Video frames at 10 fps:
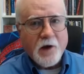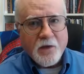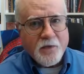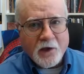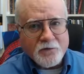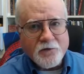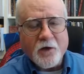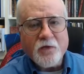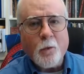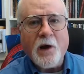That's not the
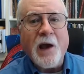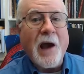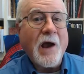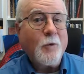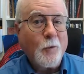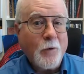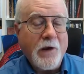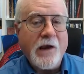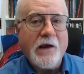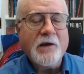way I
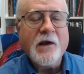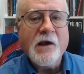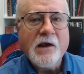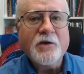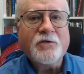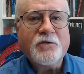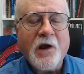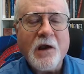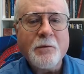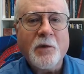read his
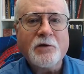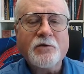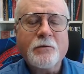statements.